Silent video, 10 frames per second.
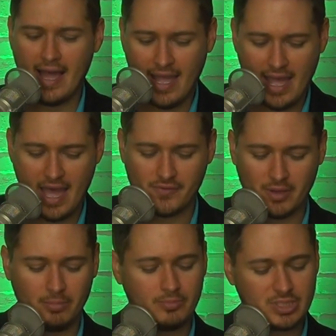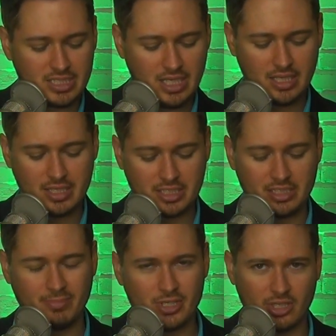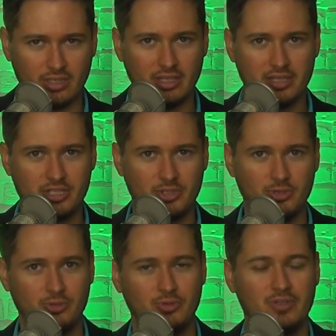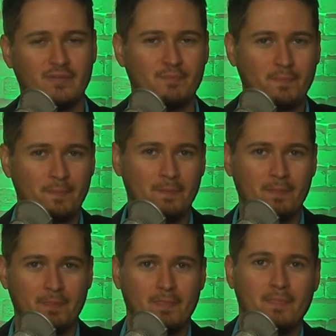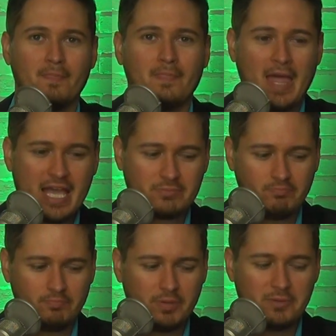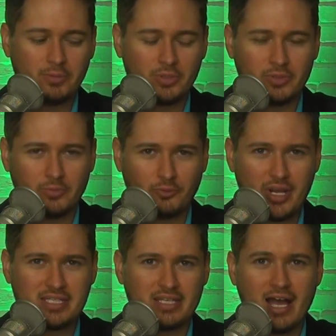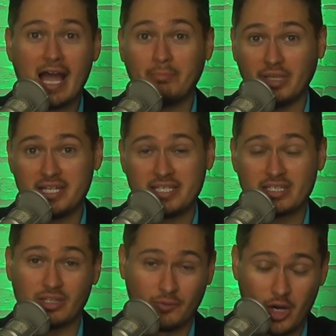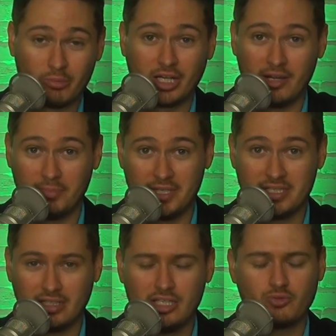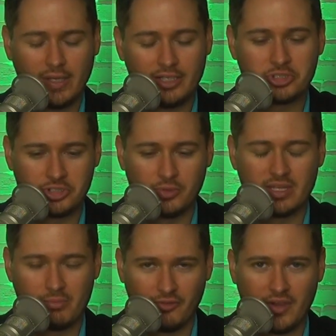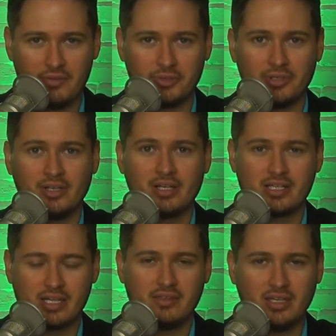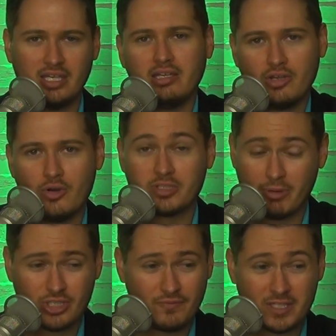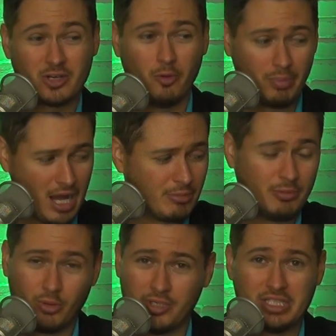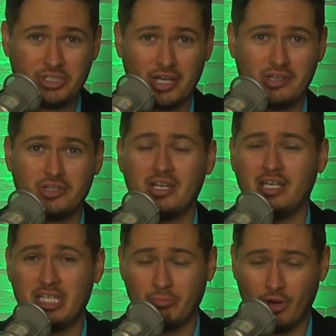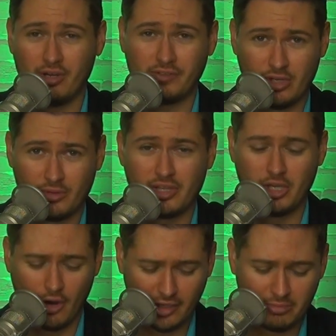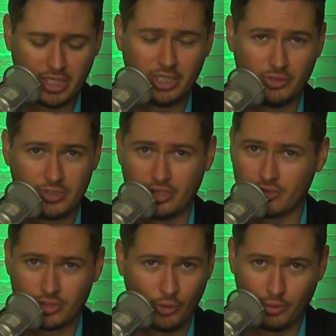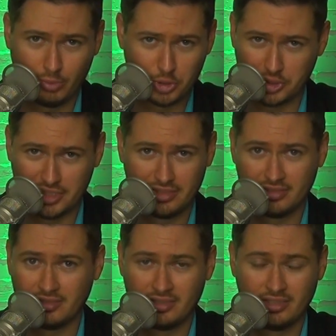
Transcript: I have a sneaking suspicion that this dude has people, friends in high places in the pharma companies, and he's really just doing them a favor because I think he knows, especially if it's an Obama appointed judge. He's smart enough to know that the argument he used here is total bullshit.